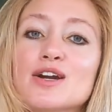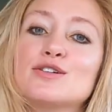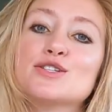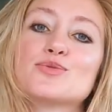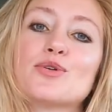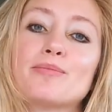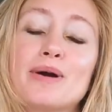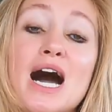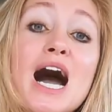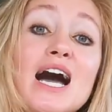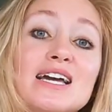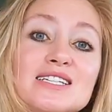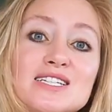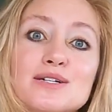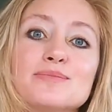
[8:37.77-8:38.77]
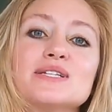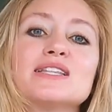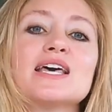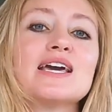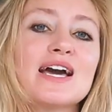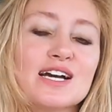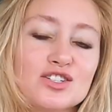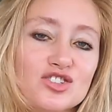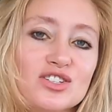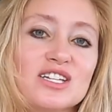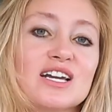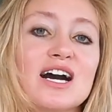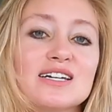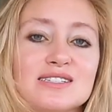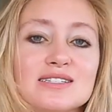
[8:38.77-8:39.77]
parents were behind him and they
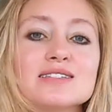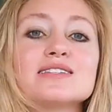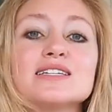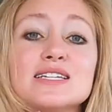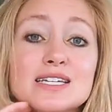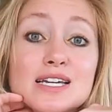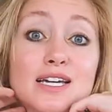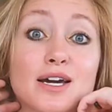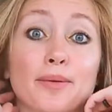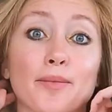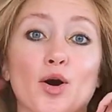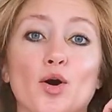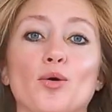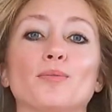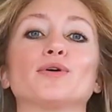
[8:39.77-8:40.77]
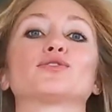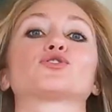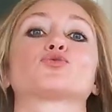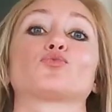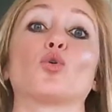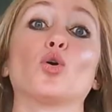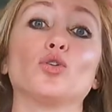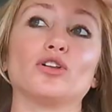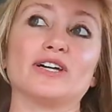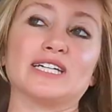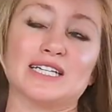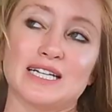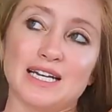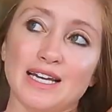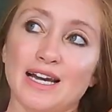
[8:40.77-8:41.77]
actually got to see him almost roll
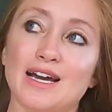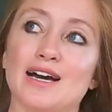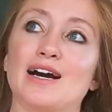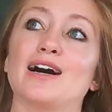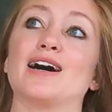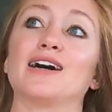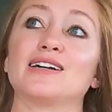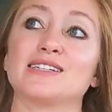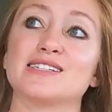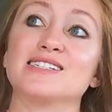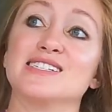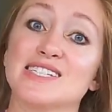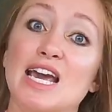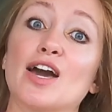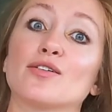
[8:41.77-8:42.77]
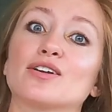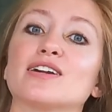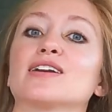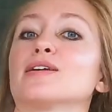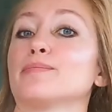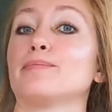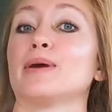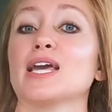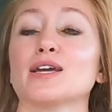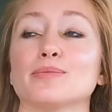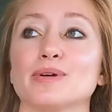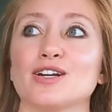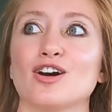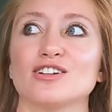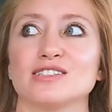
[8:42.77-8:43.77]
it down an
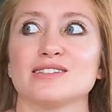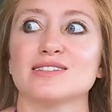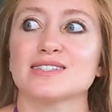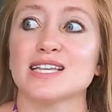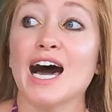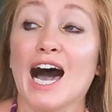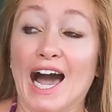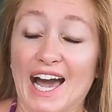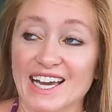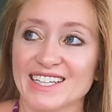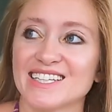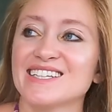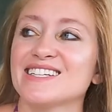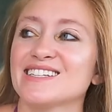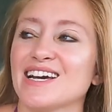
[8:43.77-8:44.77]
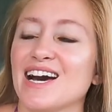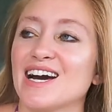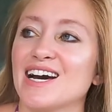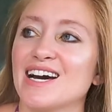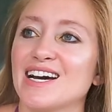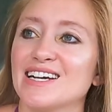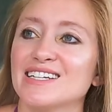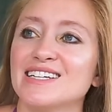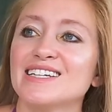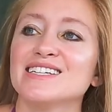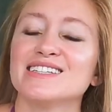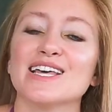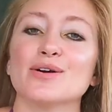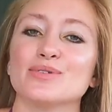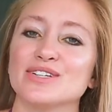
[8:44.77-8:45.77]
embankment on its side.
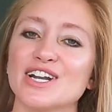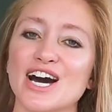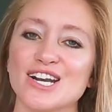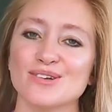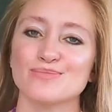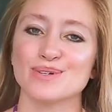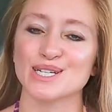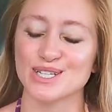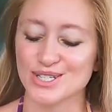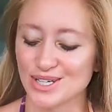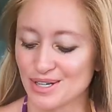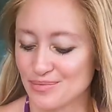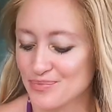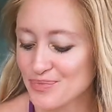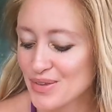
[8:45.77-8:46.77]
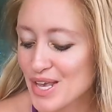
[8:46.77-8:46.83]
That would not have been good.